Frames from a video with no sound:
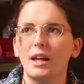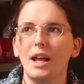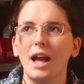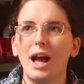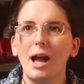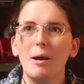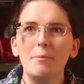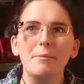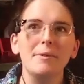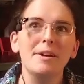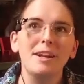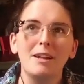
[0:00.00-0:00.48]

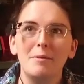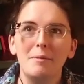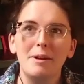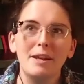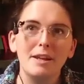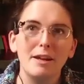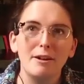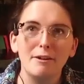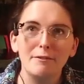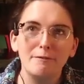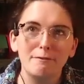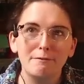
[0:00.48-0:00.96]
I'm gonna
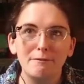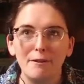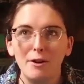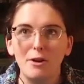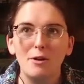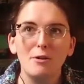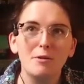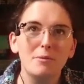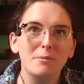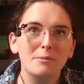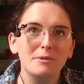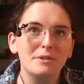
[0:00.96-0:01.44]
make a
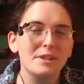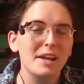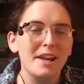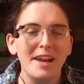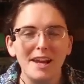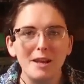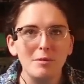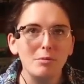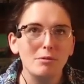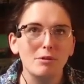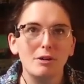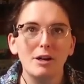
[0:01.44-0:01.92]
foam
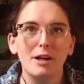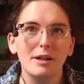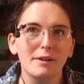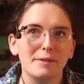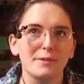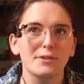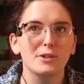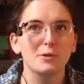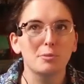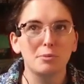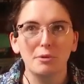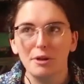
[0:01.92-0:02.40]
table out
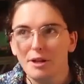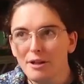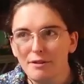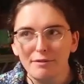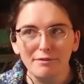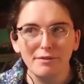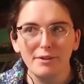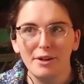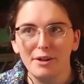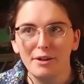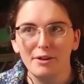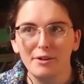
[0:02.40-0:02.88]
of spray
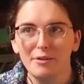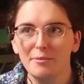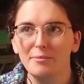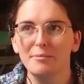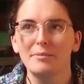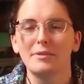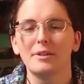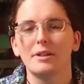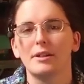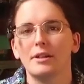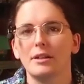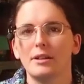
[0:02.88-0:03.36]

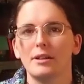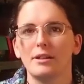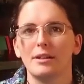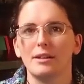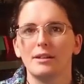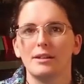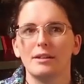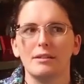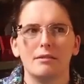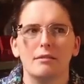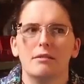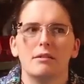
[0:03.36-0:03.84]
foam.
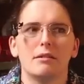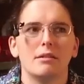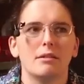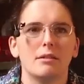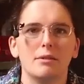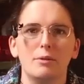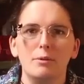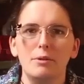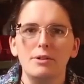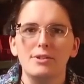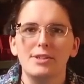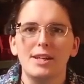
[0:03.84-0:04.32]

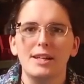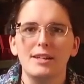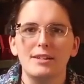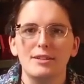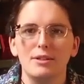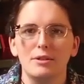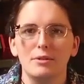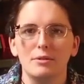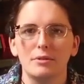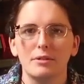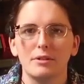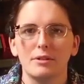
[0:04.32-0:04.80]
What does that
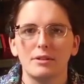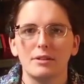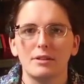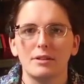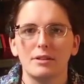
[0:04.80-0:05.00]
do?